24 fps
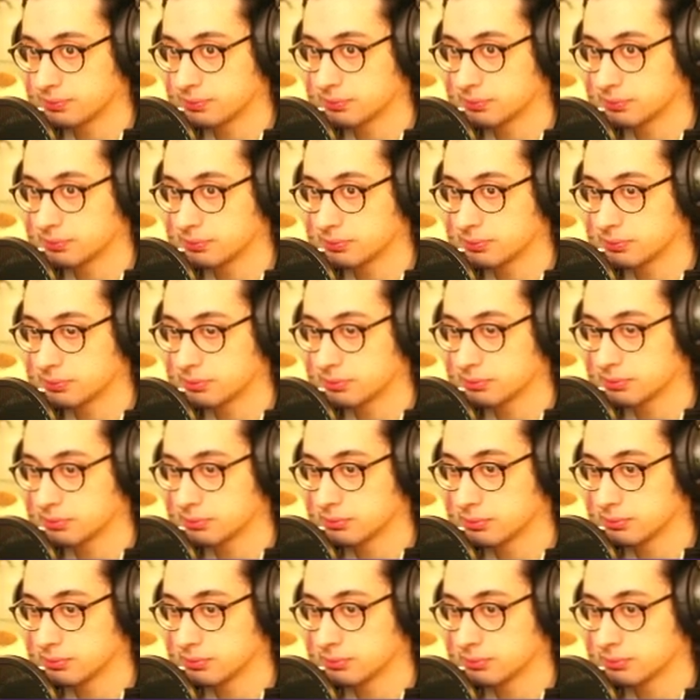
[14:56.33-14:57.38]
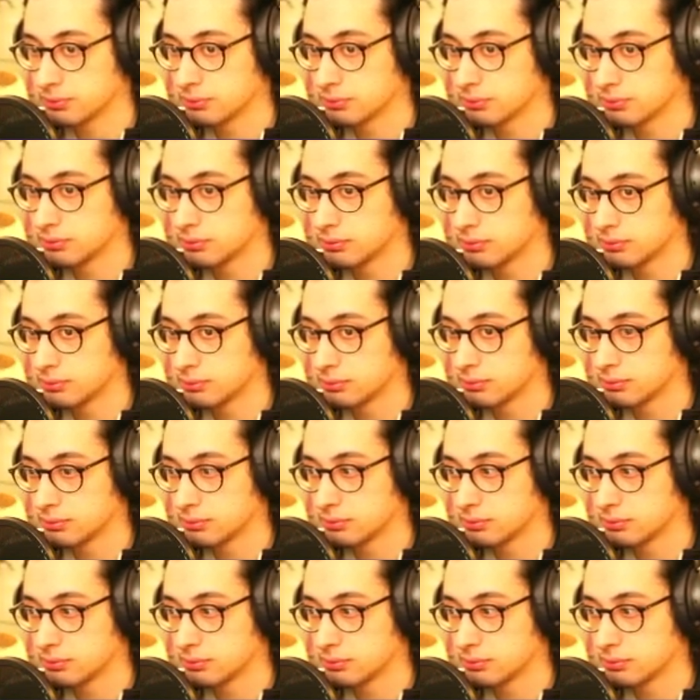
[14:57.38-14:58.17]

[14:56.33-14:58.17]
[no speech]